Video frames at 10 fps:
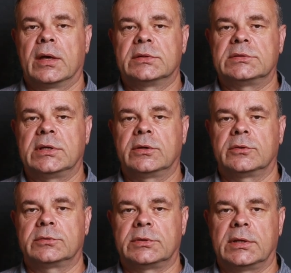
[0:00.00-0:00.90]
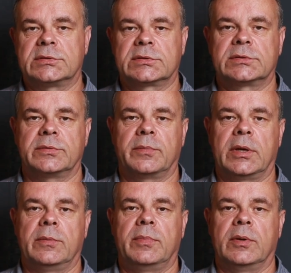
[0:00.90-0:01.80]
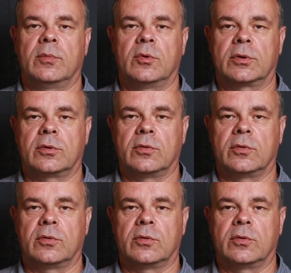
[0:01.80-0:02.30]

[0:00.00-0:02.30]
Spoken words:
Single tasks may be more